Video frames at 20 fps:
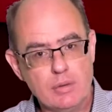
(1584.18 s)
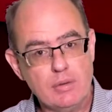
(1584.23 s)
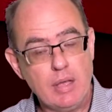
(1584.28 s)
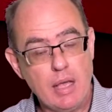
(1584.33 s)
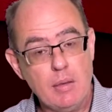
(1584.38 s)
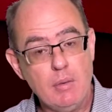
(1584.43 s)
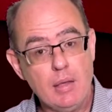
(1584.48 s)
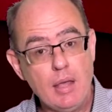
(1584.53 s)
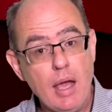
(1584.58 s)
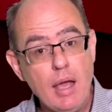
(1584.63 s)

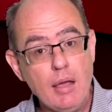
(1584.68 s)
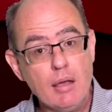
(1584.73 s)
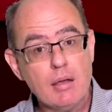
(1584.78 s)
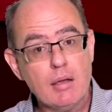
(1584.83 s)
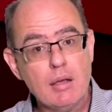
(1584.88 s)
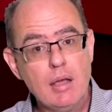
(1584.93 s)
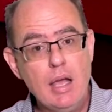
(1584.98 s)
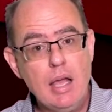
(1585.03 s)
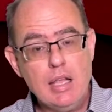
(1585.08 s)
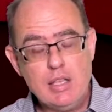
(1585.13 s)
Yeah?
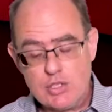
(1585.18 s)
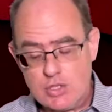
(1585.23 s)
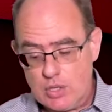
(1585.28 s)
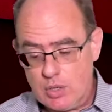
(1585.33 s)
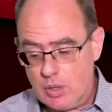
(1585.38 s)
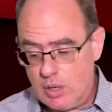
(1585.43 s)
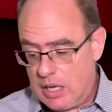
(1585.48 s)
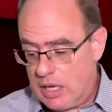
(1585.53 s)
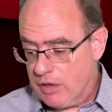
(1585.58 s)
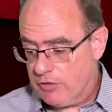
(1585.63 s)

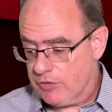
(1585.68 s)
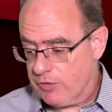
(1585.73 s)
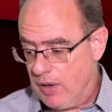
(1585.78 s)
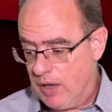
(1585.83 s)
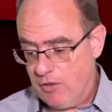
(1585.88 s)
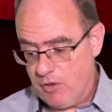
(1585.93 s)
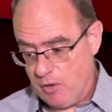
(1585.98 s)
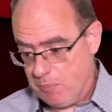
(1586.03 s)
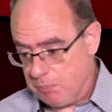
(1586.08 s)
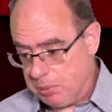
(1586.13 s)
So if,
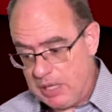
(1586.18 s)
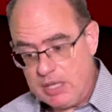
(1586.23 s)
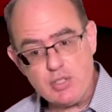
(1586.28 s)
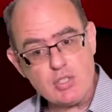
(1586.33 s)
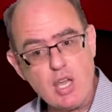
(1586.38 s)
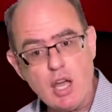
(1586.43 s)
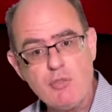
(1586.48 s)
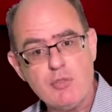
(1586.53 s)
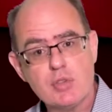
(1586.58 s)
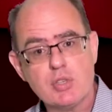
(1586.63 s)
if a
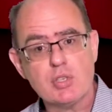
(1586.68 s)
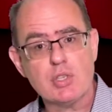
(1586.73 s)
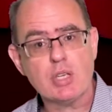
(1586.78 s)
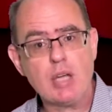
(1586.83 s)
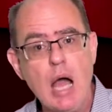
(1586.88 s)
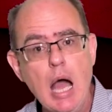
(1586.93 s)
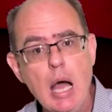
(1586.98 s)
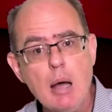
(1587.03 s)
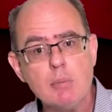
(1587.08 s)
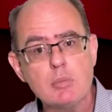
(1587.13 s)
police officer
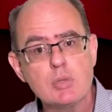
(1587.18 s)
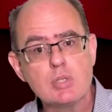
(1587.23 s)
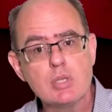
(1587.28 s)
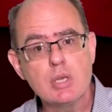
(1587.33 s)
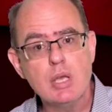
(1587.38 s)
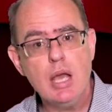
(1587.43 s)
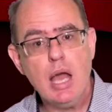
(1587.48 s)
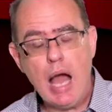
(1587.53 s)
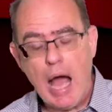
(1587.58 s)
comes,